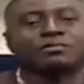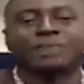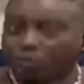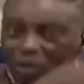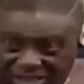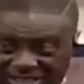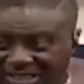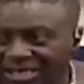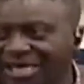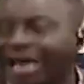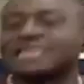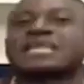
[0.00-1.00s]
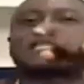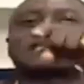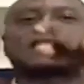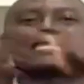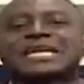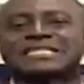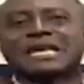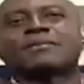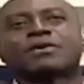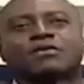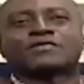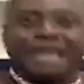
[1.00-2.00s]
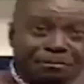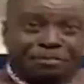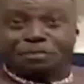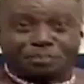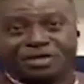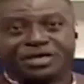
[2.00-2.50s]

My body, Ashanti regional chairman of the M P P.